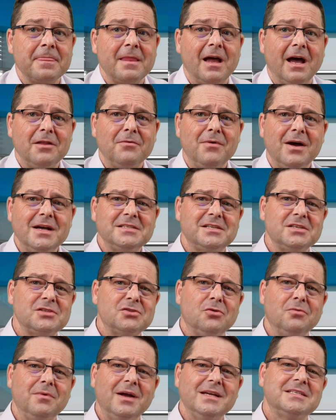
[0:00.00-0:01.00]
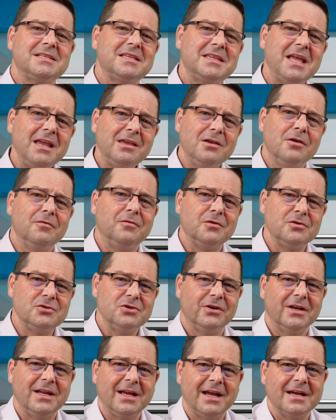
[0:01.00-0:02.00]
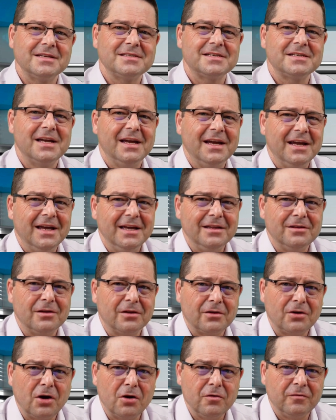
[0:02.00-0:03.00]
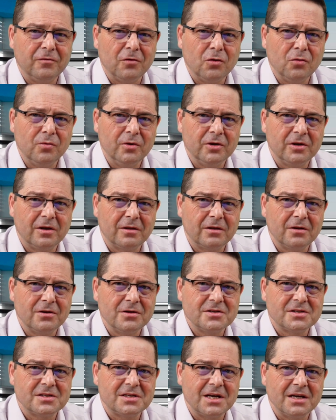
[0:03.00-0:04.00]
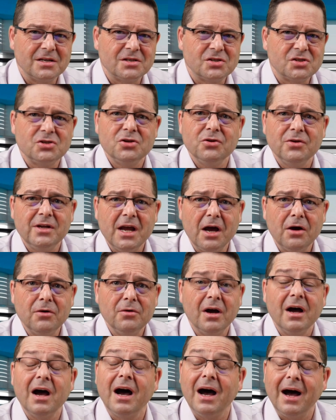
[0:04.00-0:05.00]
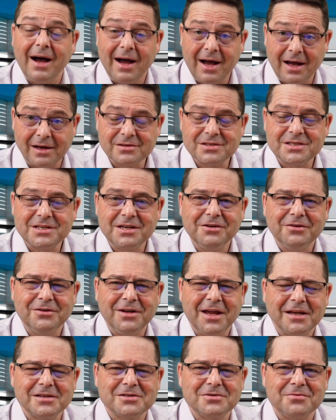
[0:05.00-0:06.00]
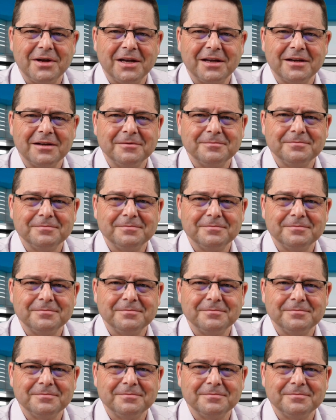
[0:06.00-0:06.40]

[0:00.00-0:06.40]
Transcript: Otherwise, as always, thank you for joining us in the Throwforward Thursday studio. I'll see you next week.